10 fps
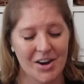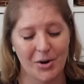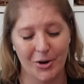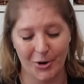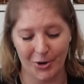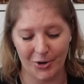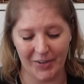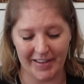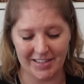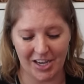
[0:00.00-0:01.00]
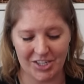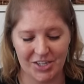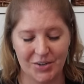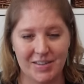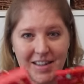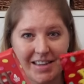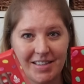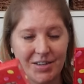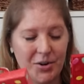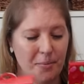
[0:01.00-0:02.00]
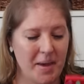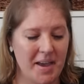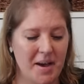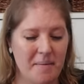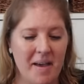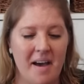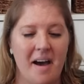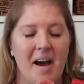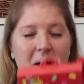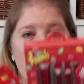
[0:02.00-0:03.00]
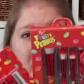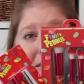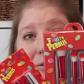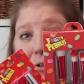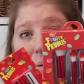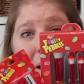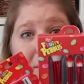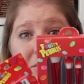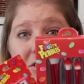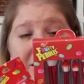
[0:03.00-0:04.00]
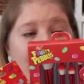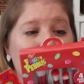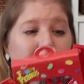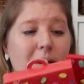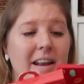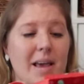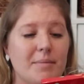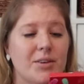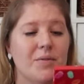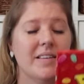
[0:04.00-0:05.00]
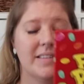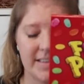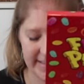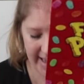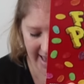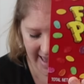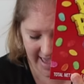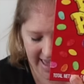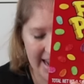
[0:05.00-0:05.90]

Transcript: or a girl who likes hot Cheetos that likes to do her makeup um, but the Fruity Pebbles just called my name. So this is a,